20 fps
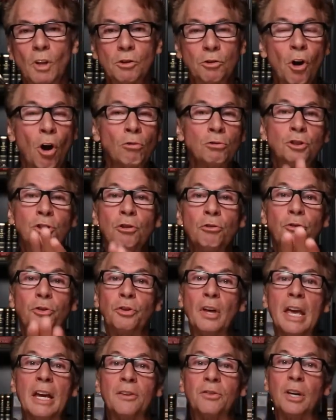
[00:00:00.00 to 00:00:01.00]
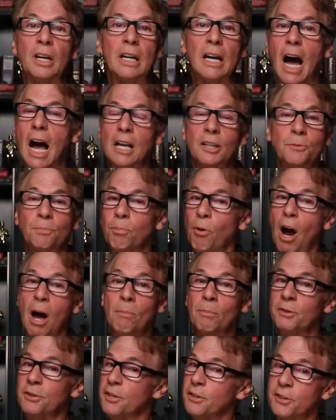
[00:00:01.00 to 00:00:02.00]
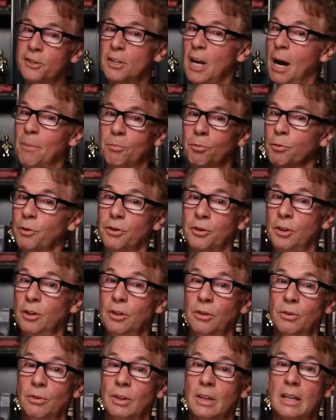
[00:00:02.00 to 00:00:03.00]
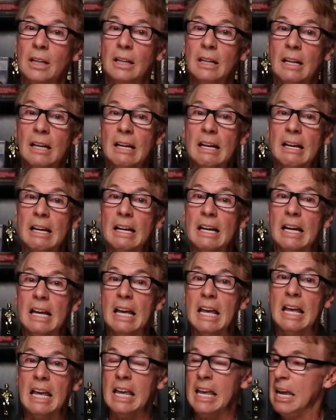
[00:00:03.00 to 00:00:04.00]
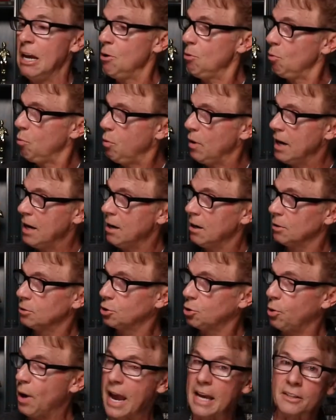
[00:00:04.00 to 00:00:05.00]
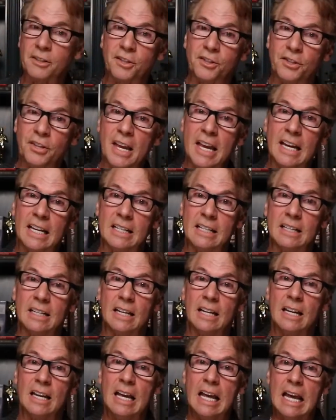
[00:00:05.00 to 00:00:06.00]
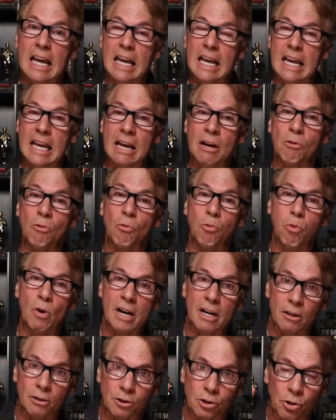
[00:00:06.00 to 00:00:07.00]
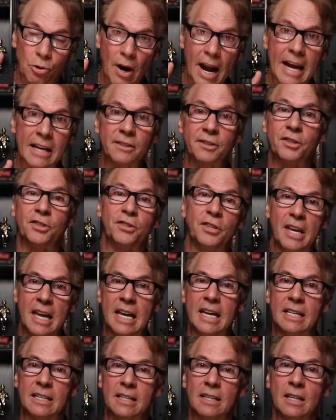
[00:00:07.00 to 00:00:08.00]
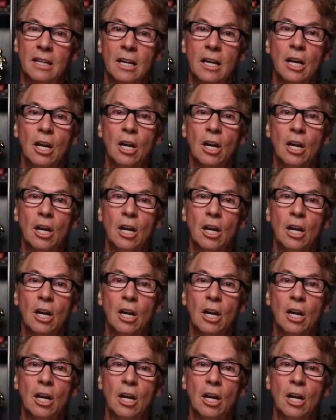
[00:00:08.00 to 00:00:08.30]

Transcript: Don't you think that God's promises stop with you? It will transcend. It will transcend